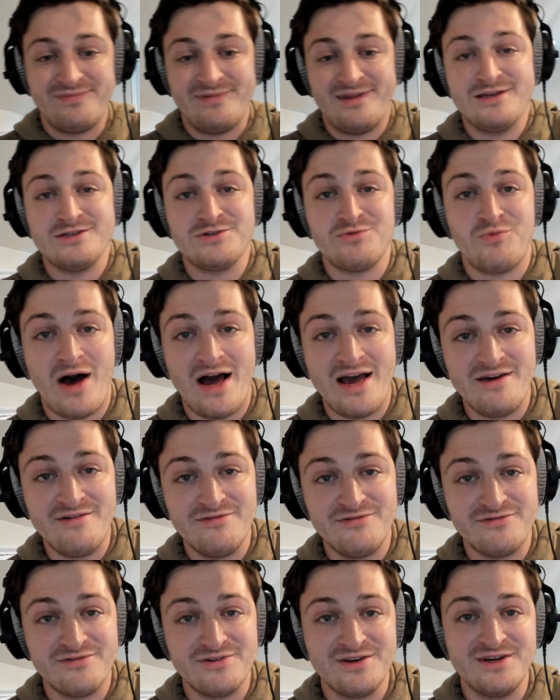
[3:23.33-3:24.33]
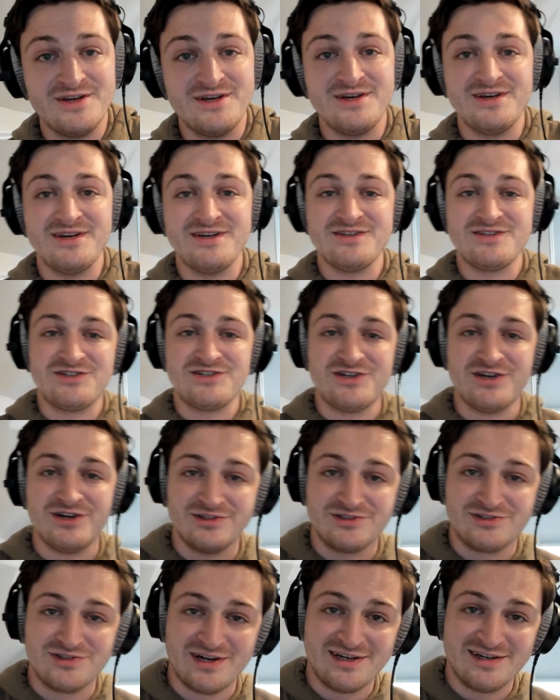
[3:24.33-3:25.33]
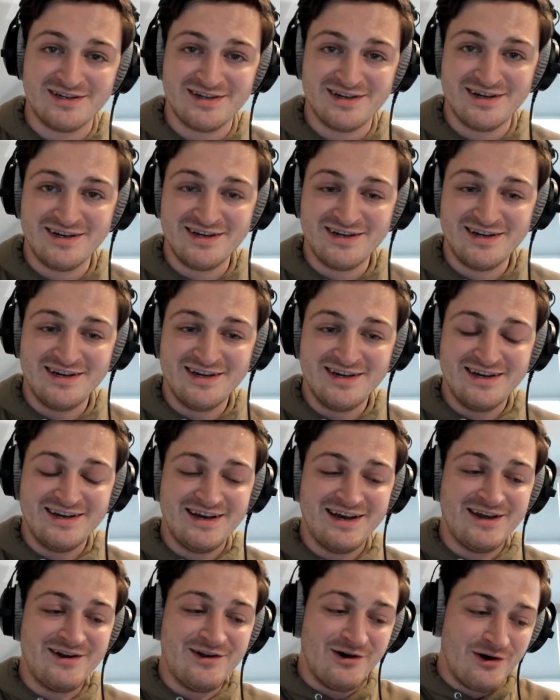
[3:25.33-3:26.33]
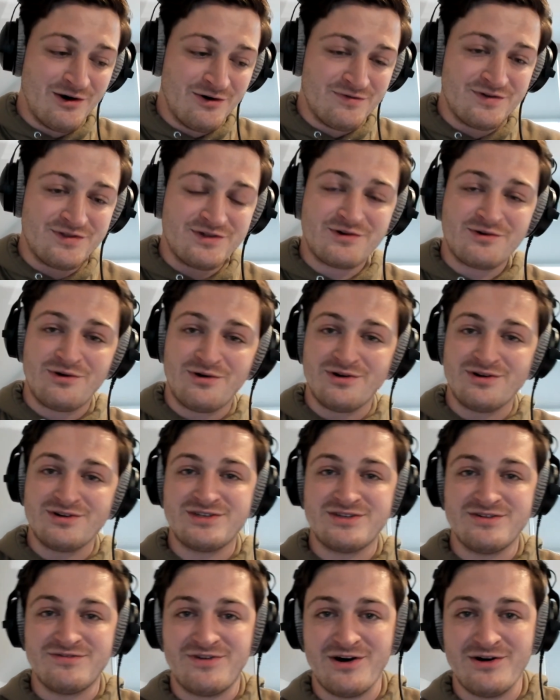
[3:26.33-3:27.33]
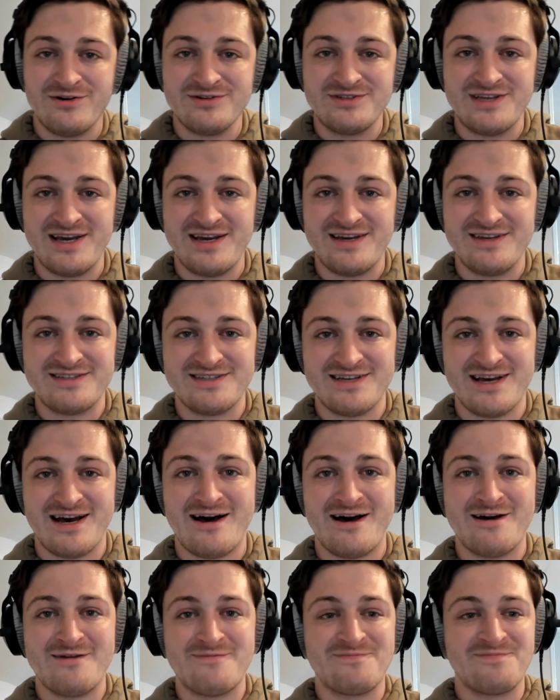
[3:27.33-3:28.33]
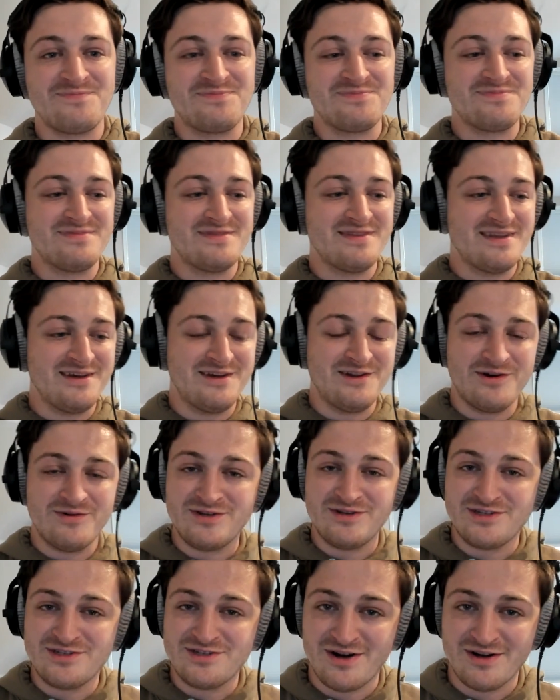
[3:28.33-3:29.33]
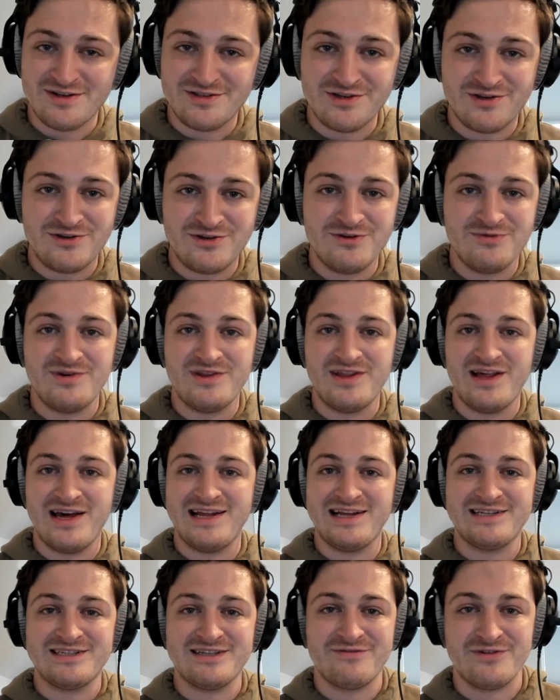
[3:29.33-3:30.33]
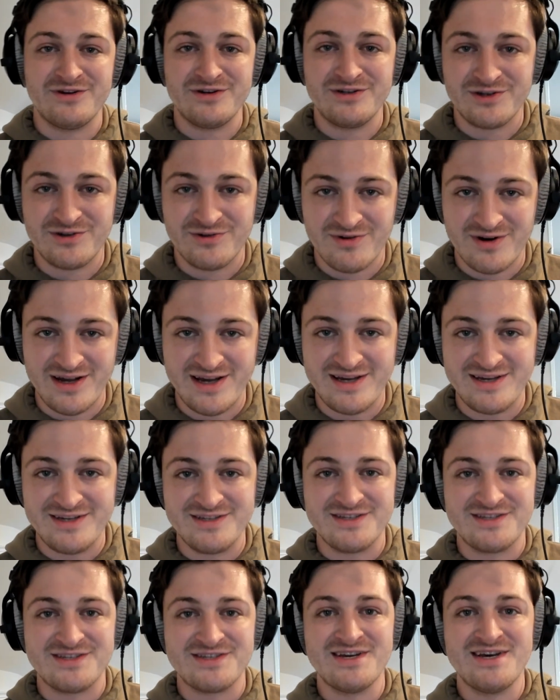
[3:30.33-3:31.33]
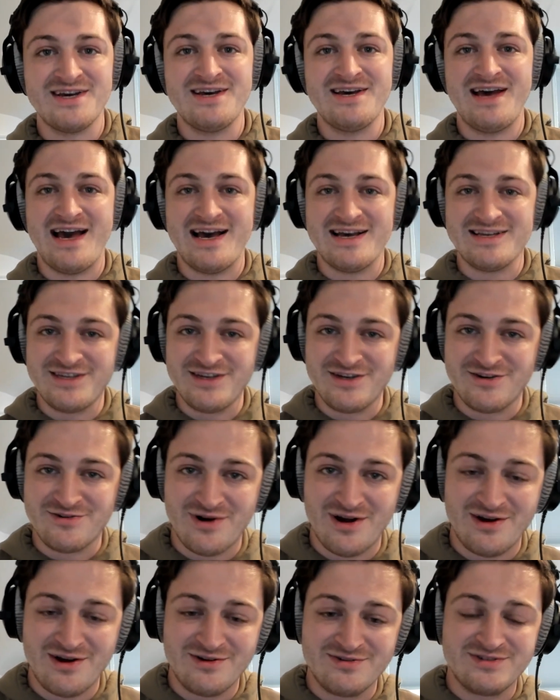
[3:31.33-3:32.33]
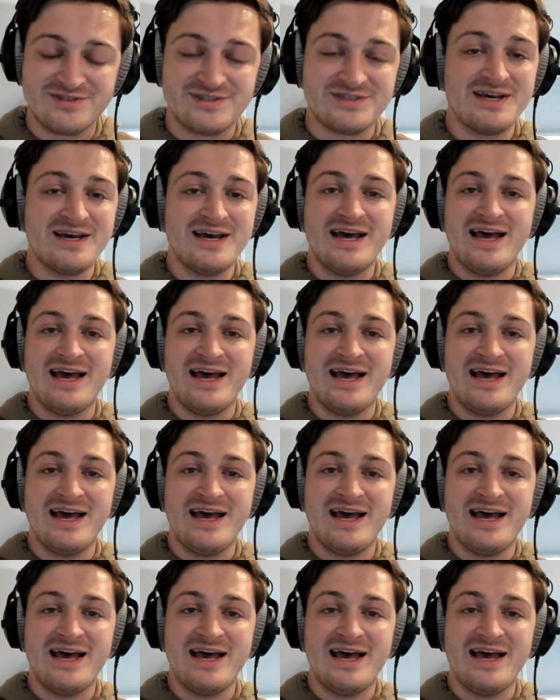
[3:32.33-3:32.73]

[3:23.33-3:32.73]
his wife, his children. And over the course of Jose's time, you know, he starts accumulating different degrees as he grows.